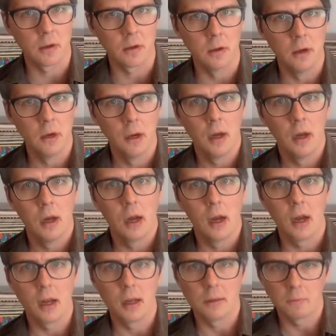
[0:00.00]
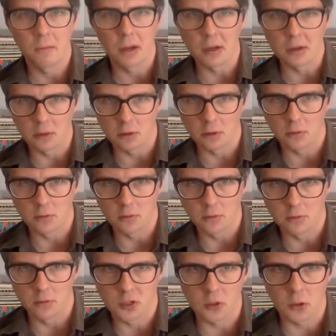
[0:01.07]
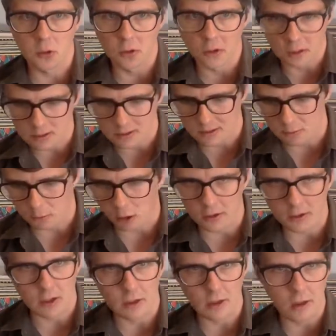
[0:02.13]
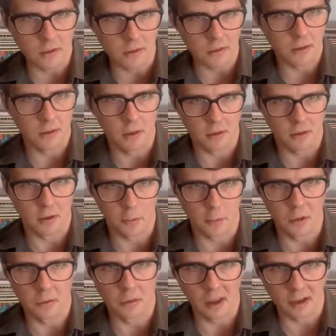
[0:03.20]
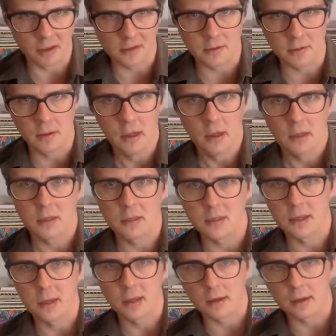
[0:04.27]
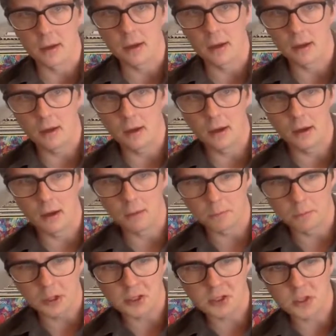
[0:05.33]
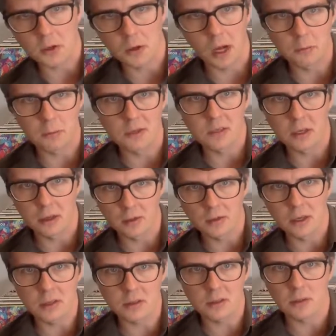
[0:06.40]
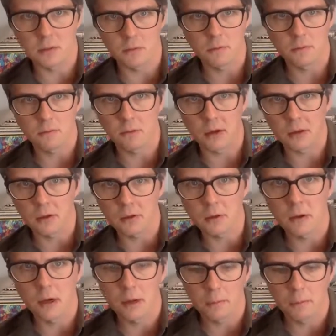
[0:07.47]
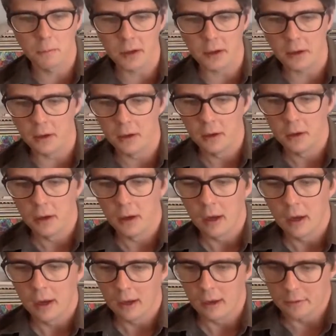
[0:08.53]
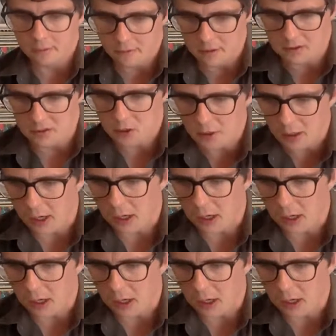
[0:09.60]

To. And my story is walking on determination. As a um, pre-stroke, I was a decent runner, um, but the stroke